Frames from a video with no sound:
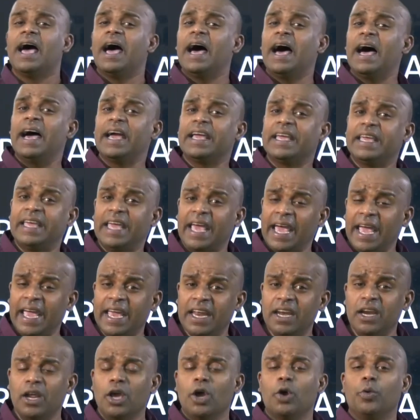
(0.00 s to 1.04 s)

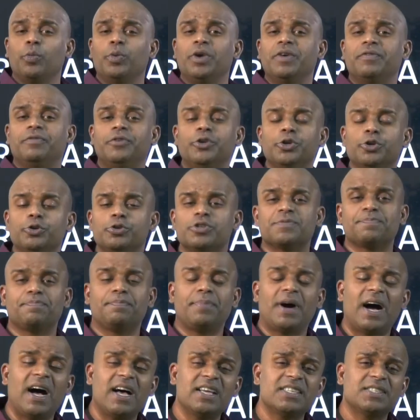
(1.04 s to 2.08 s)
Again, we've used
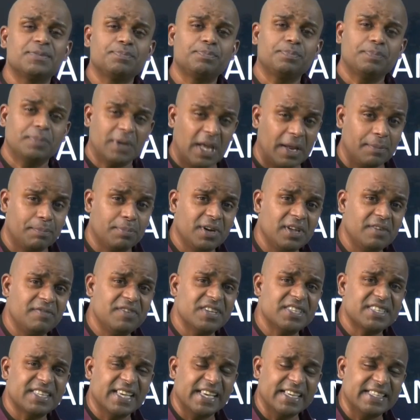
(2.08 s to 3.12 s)
past and
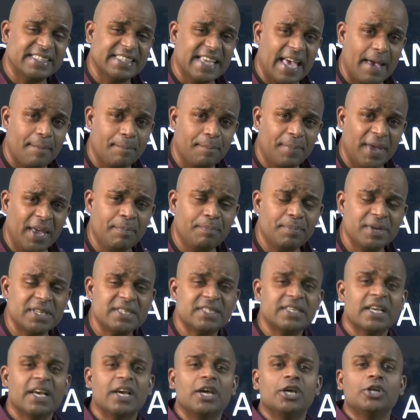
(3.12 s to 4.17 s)
previous exam
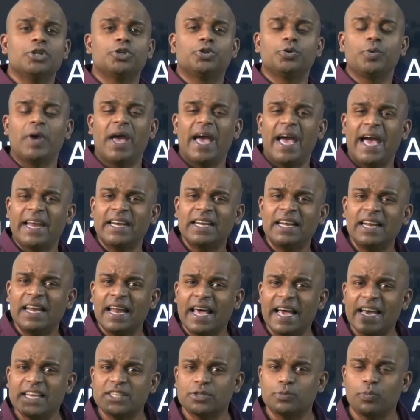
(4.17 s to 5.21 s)
papers to
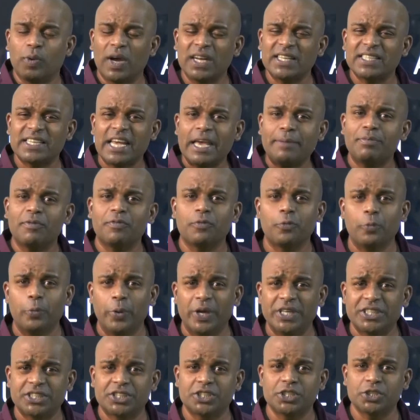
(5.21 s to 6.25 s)
analyze what type of
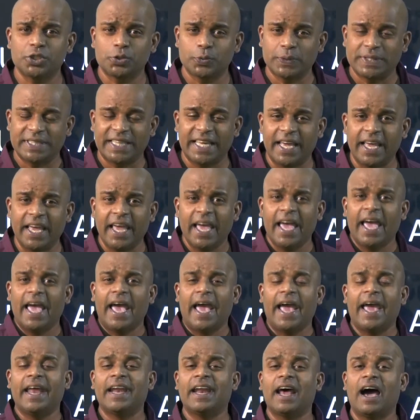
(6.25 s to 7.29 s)
questions were there
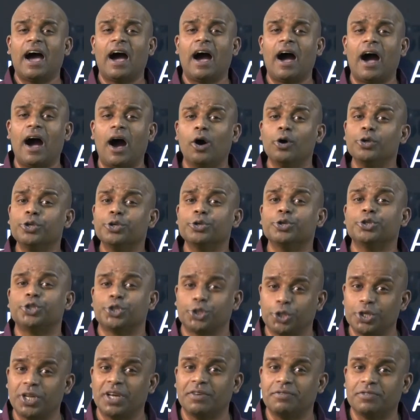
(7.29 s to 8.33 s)
and how you
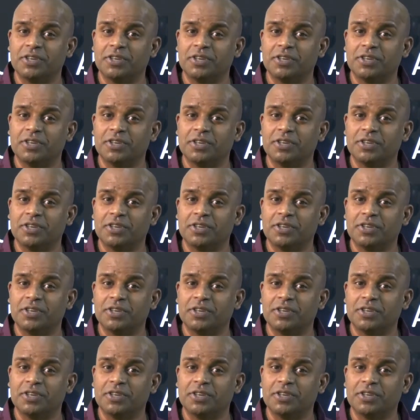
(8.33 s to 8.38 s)
should have